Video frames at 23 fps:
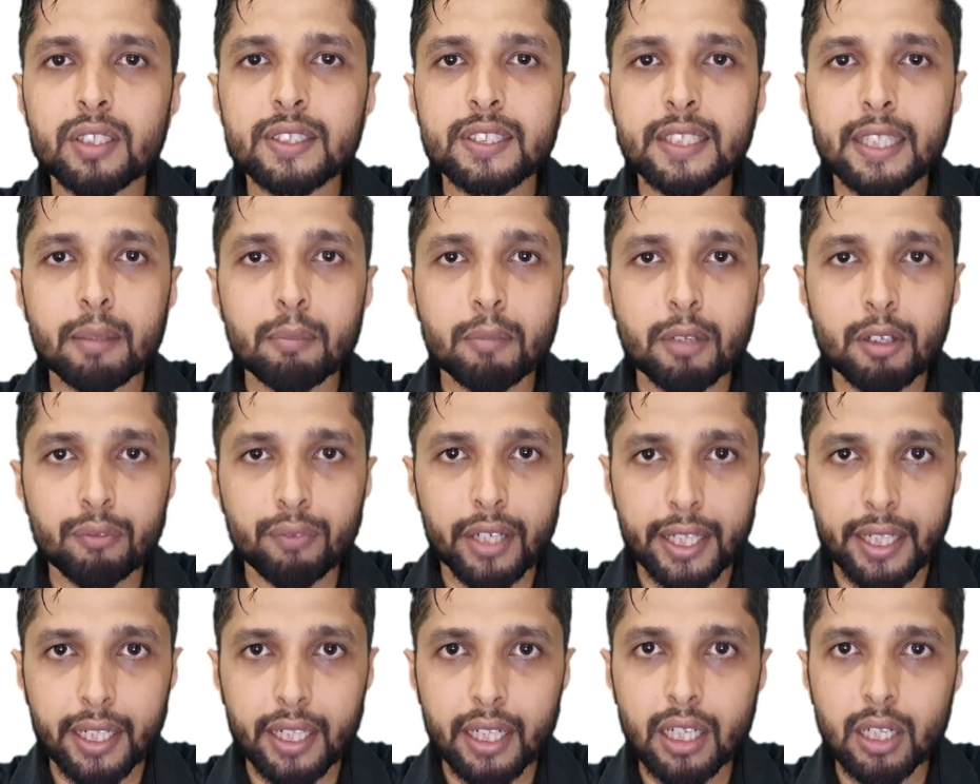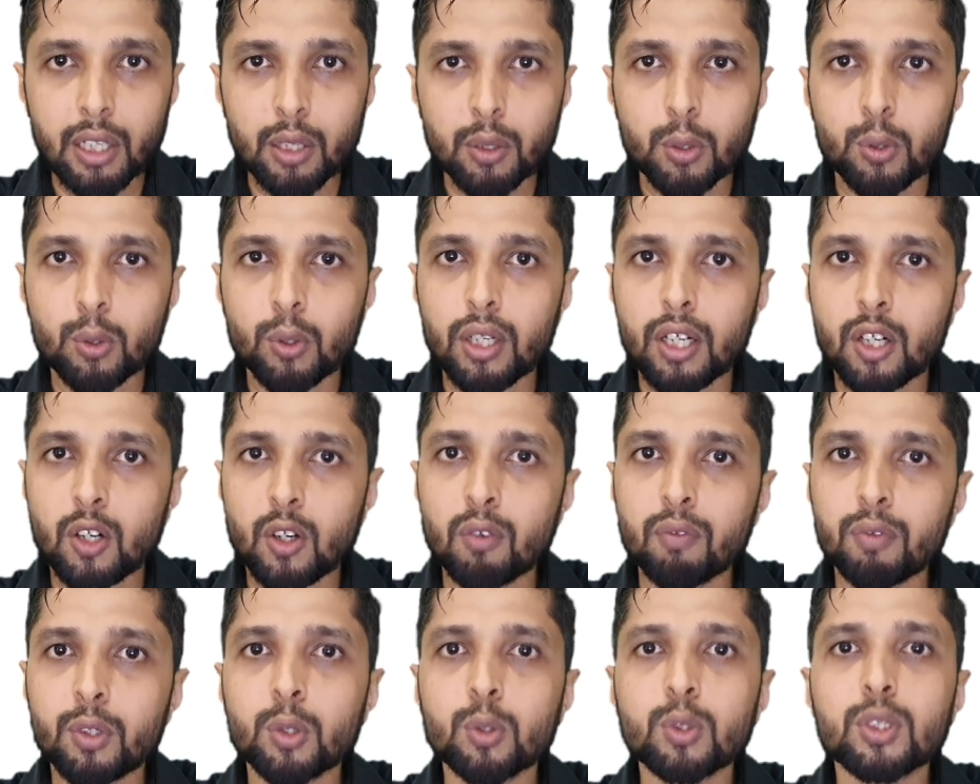CMA Final who are
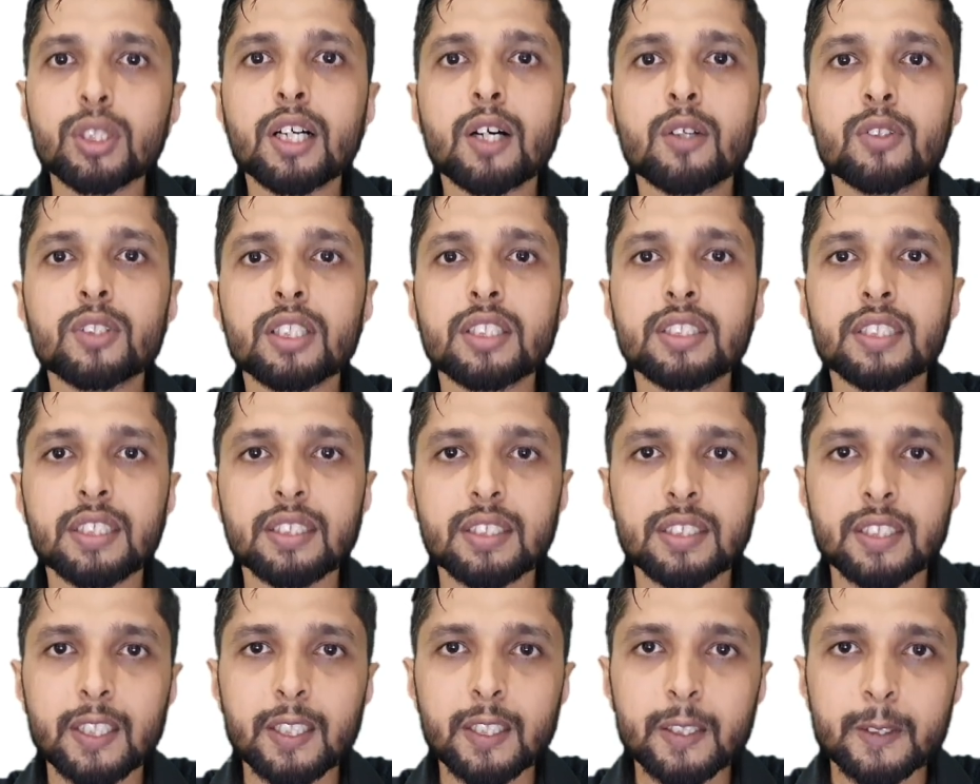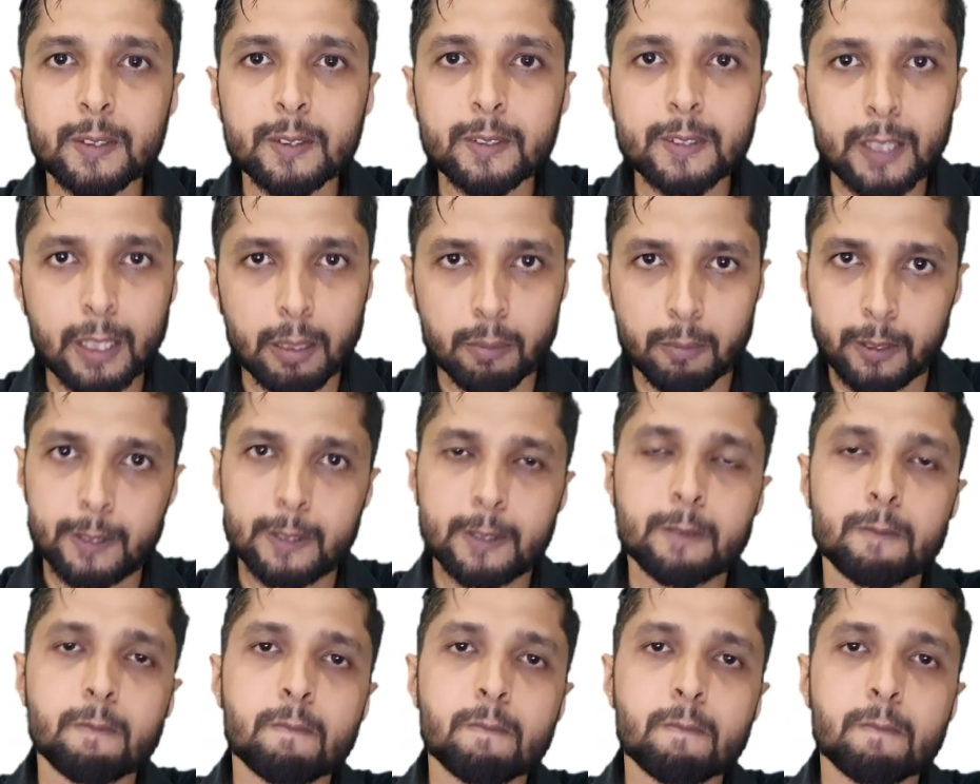of 2016 syllabus.